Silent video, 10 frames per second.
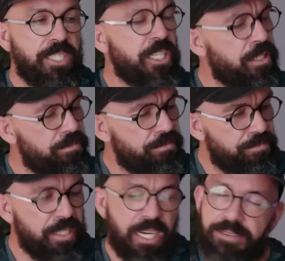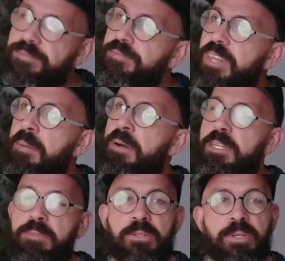you know, yeah, I
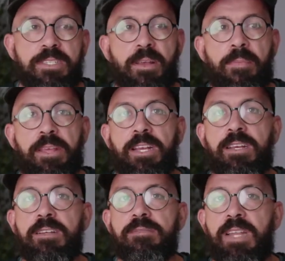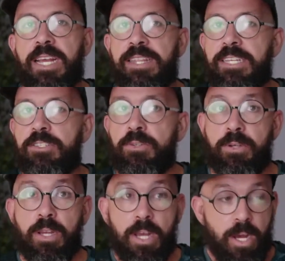might be doing something like that
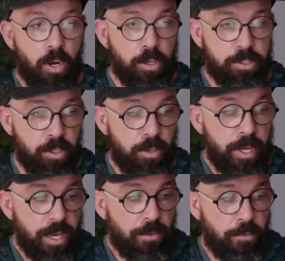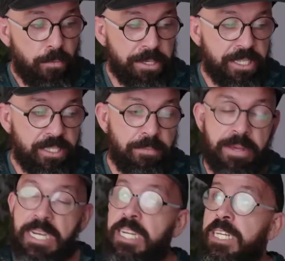soon. Also, if you
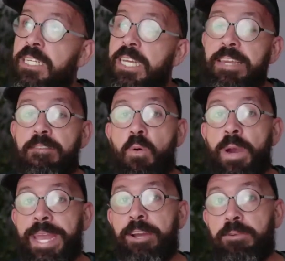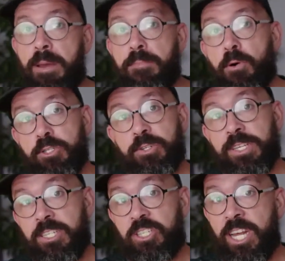participated in the giveaway on my
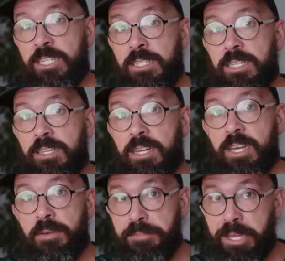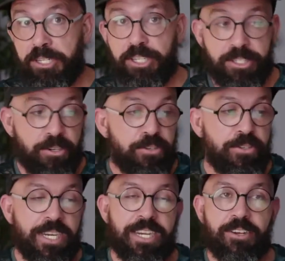Portuguese channel, make sure to
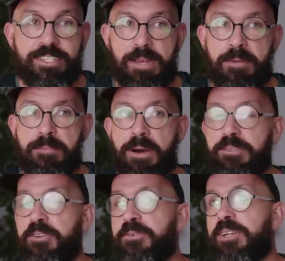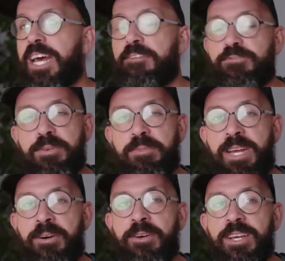tune in, because I'm about to do a live stream
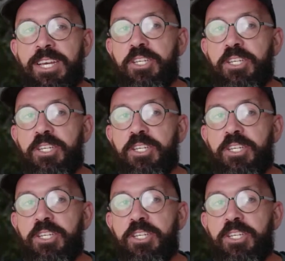now